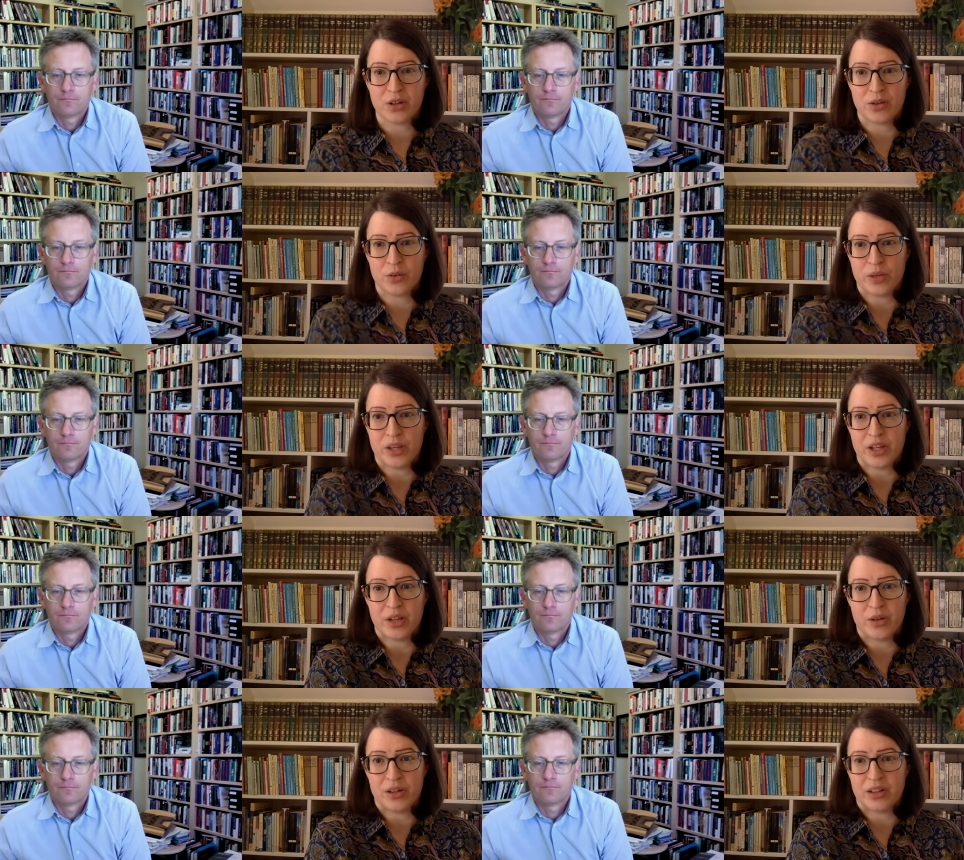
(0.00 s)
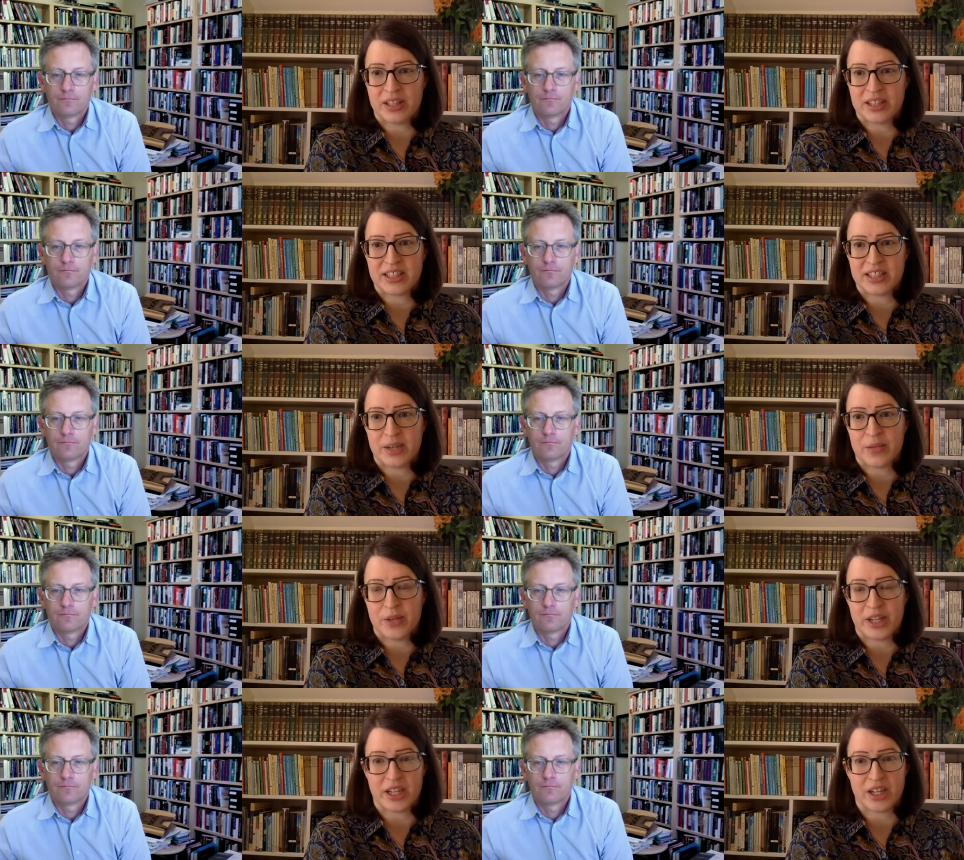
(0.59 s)
Speaker 1: let's say
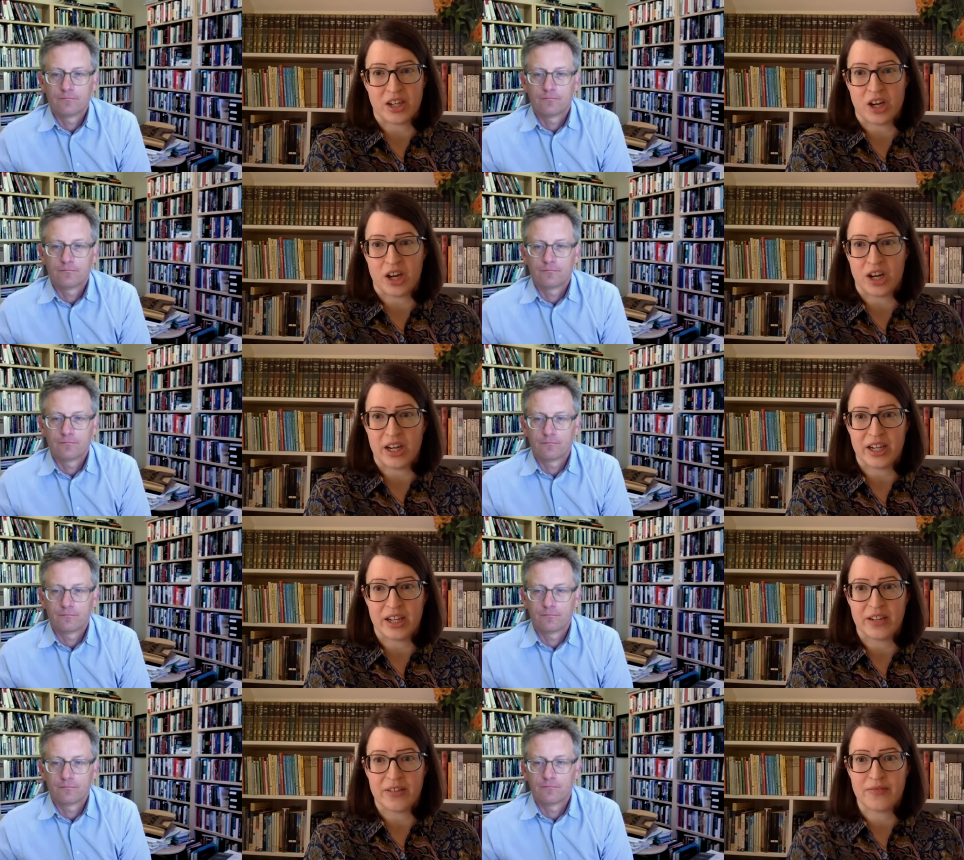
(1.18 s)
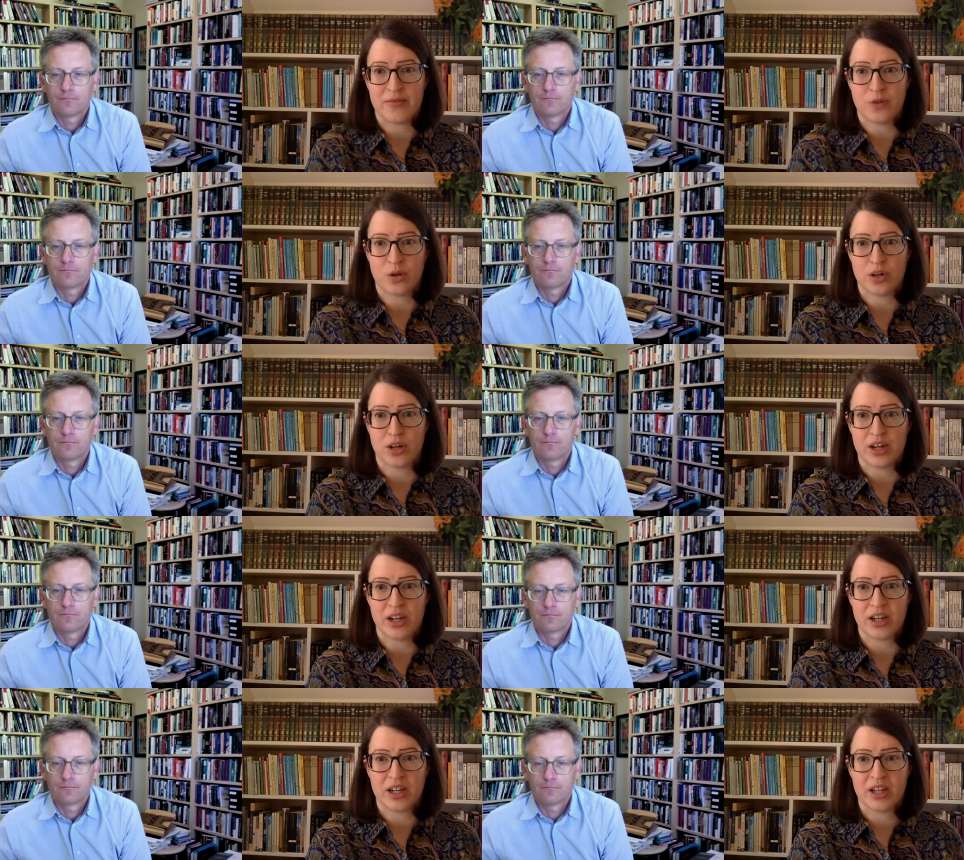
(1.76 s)
we can audit
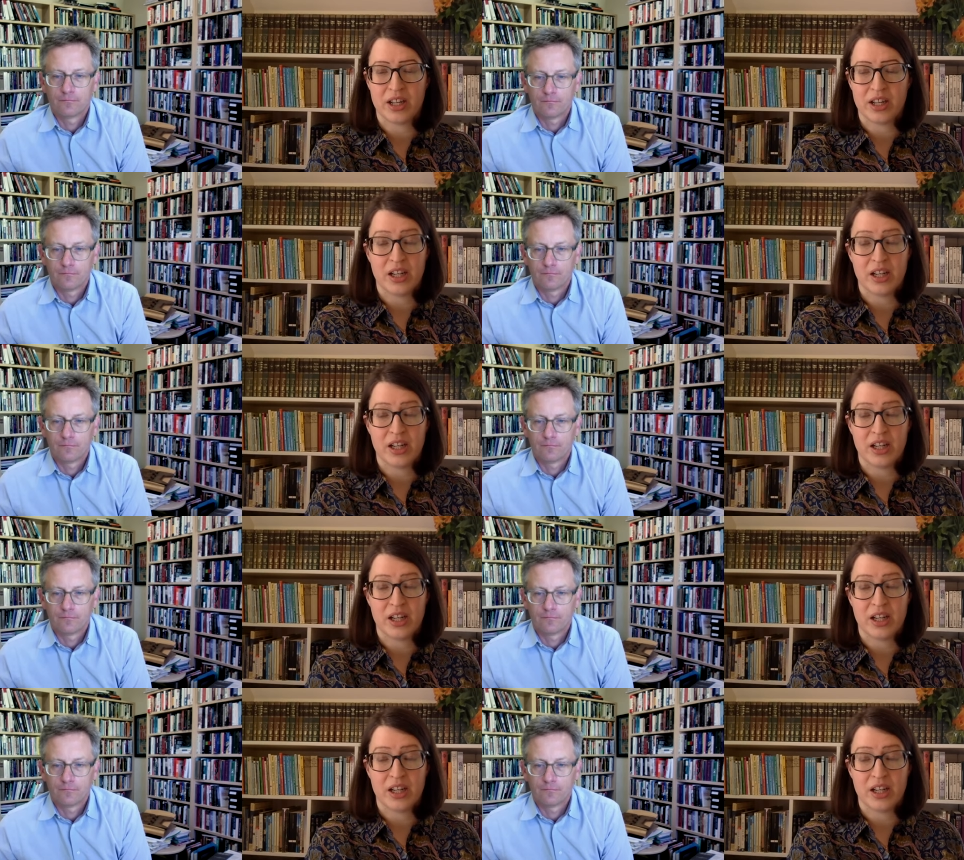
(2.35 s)
for